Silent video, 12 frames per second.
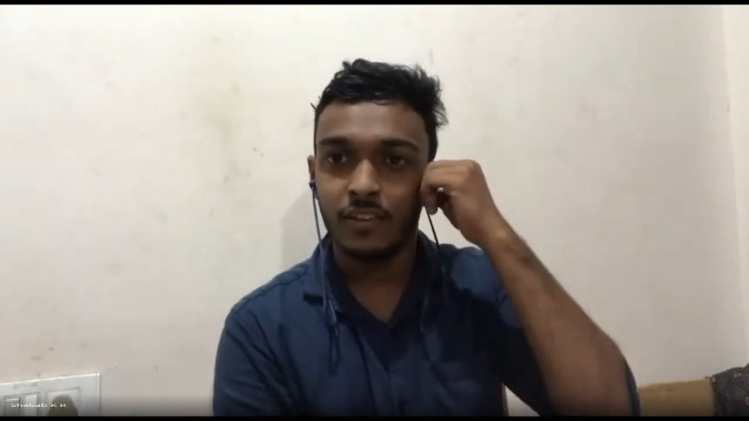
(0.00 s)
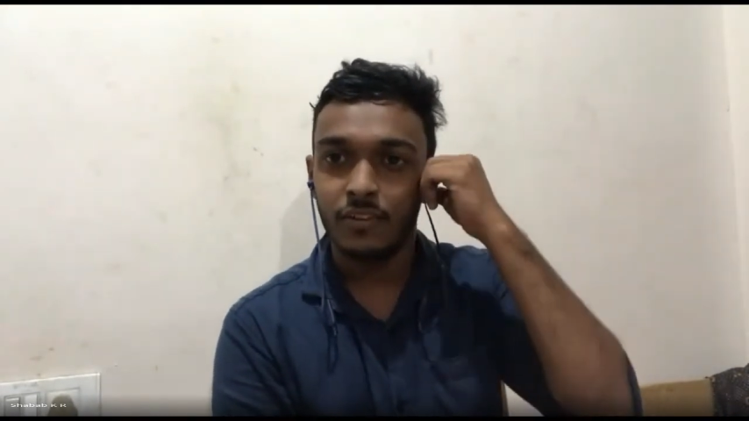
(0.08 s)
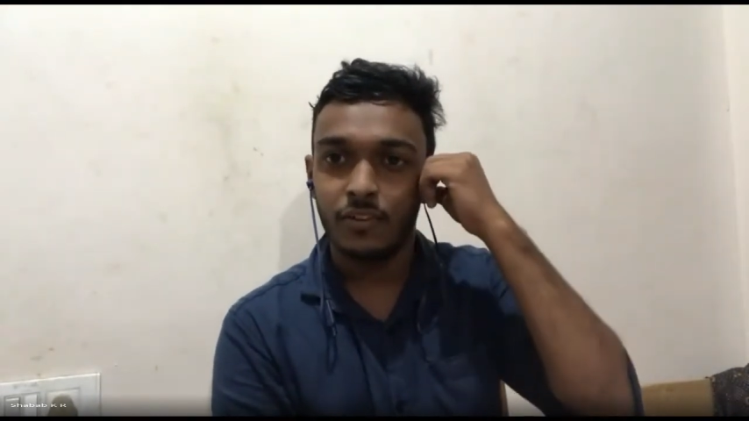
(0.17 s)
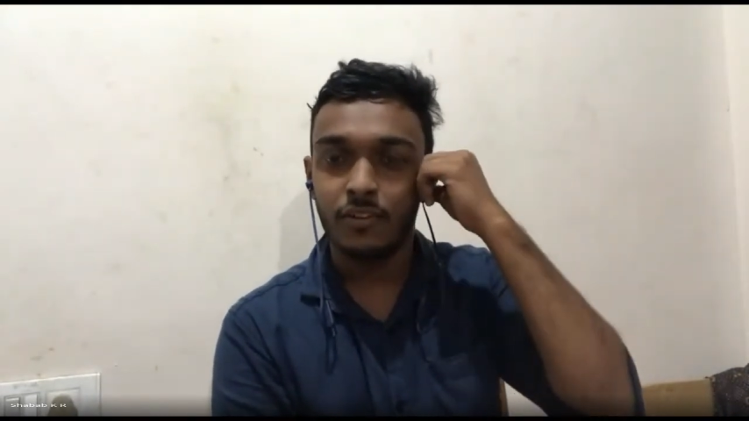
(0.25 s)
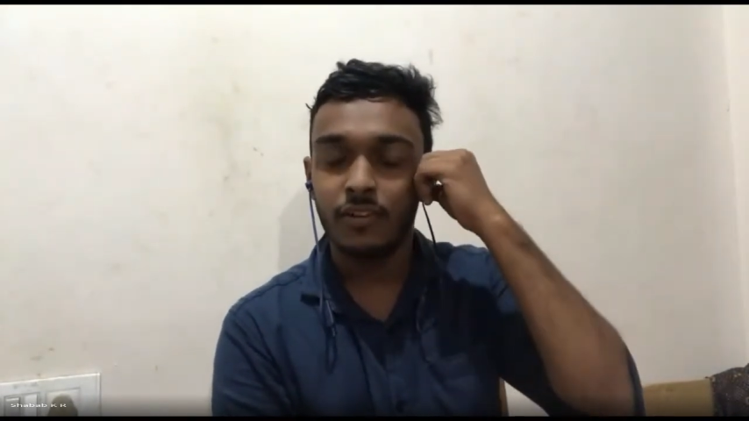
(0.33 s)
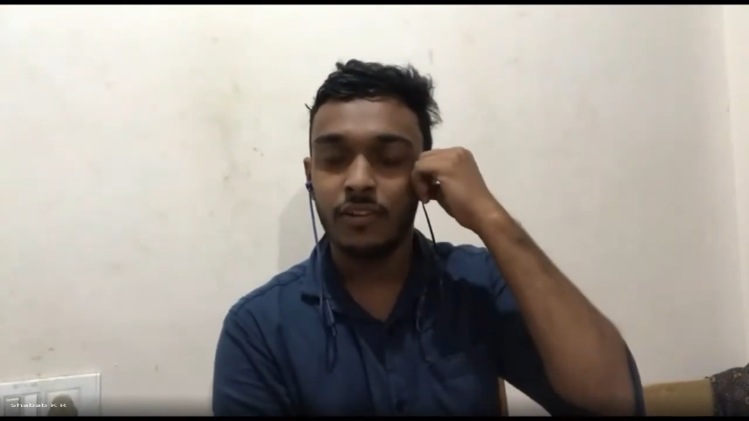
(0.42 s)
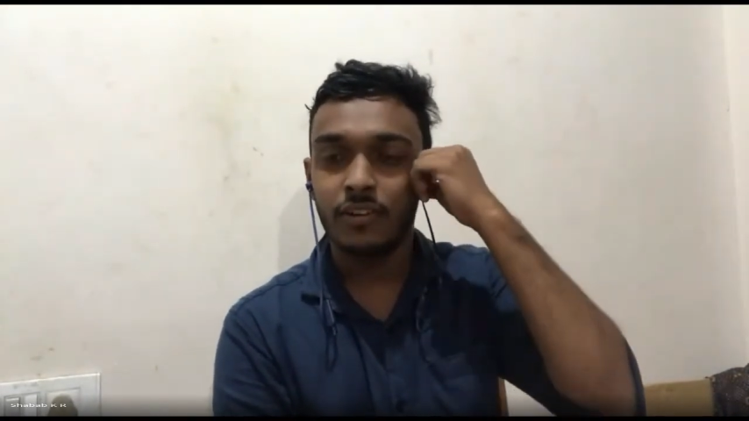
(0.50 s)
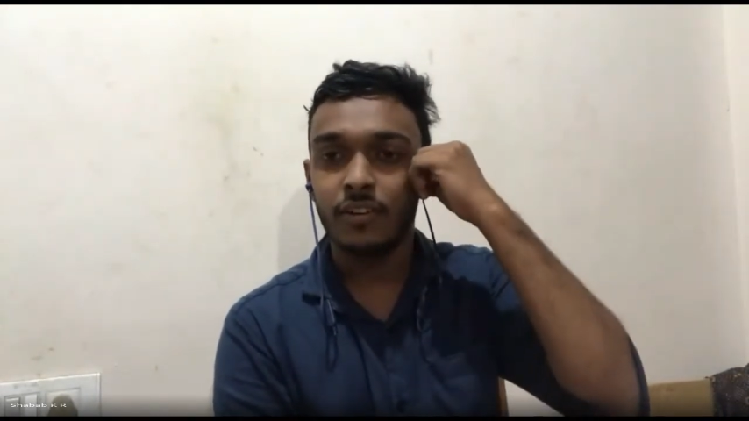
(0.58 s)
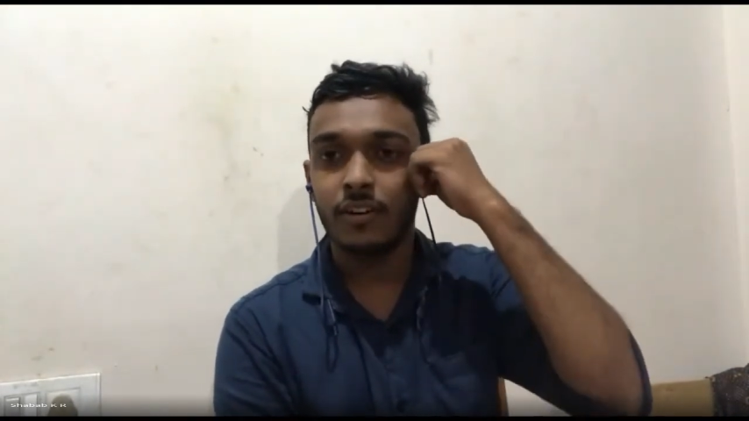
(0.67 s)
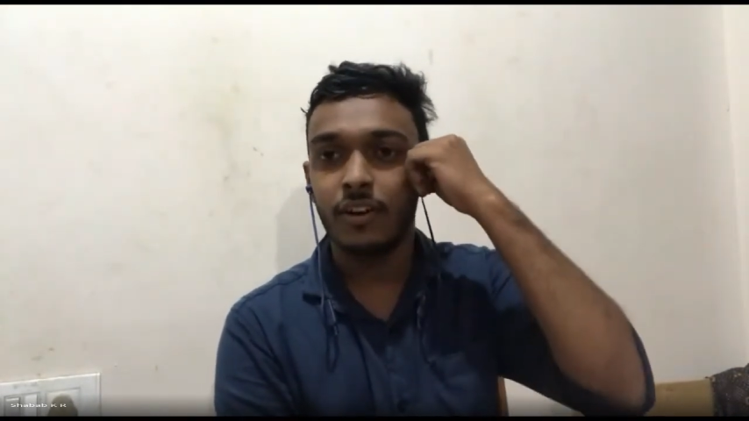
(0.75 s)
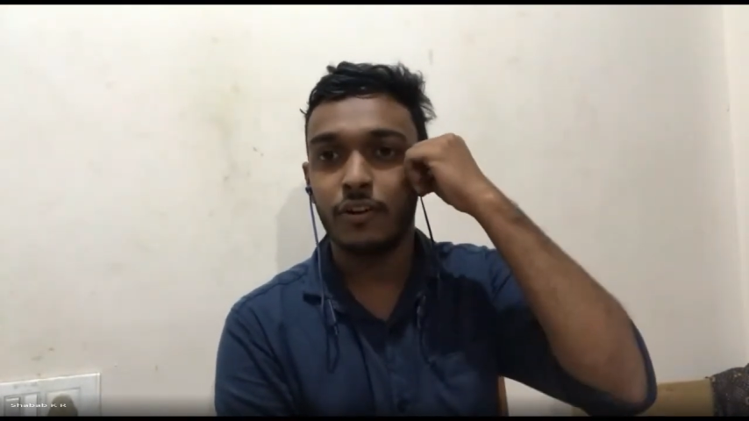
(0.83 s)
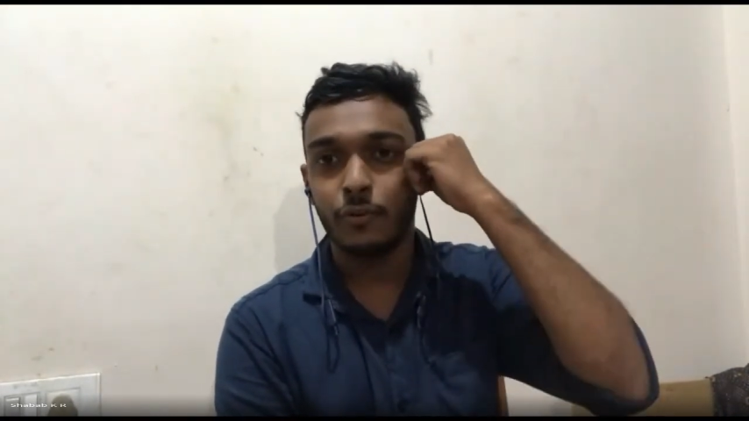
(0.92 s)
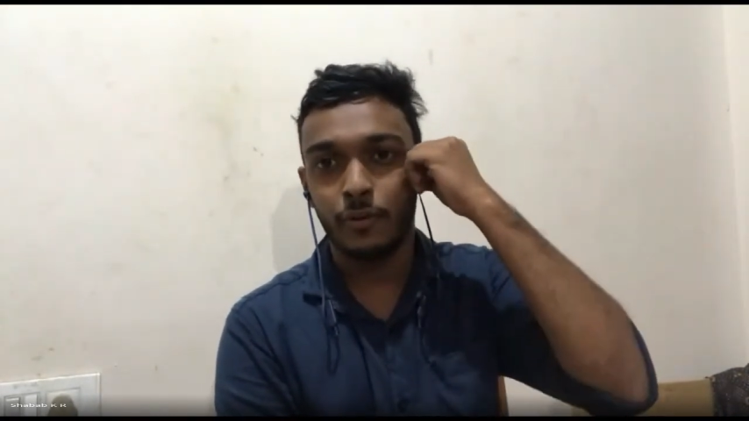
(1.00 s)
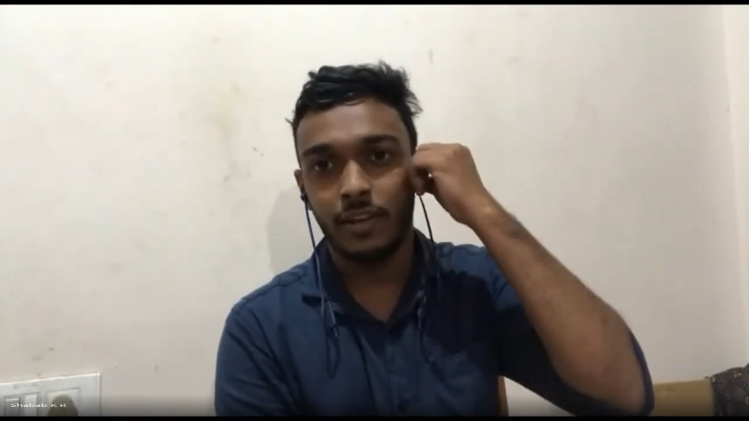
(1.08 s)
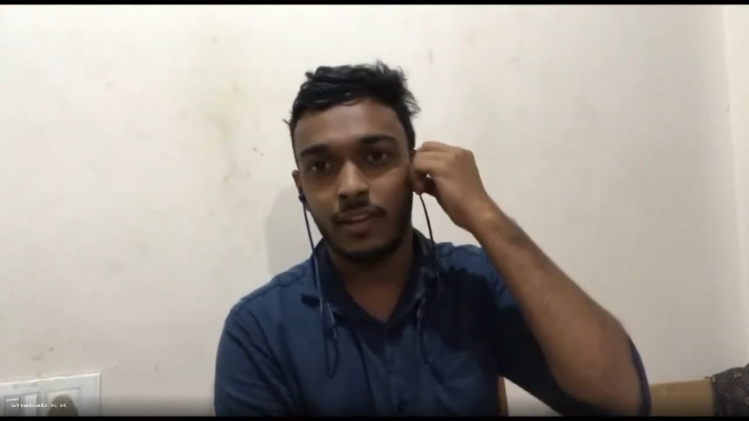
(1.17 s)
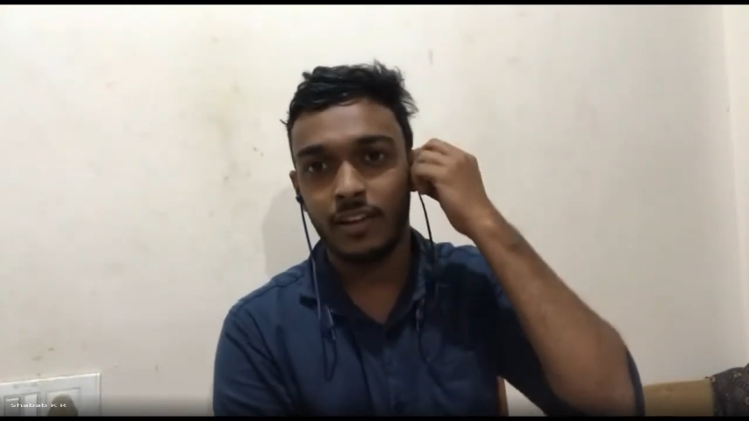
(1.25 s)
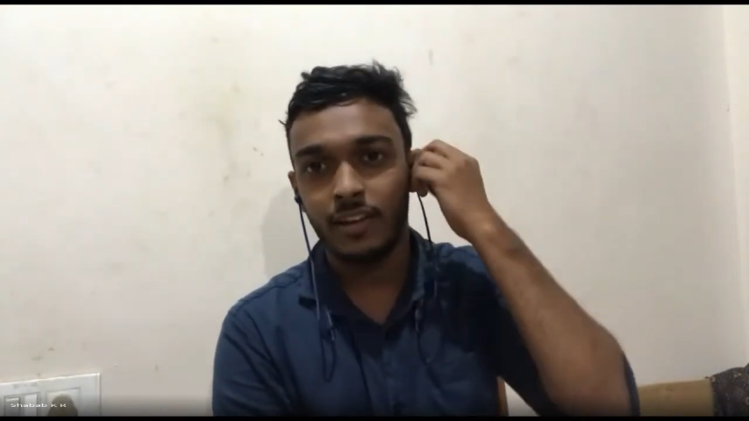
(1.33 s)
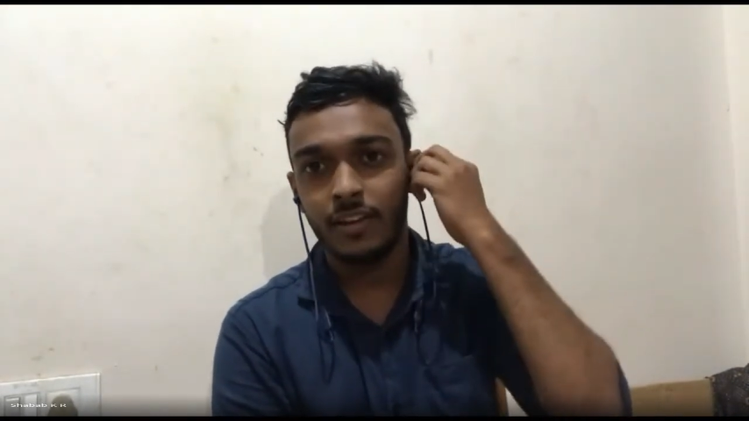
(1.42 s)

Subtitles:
or doing.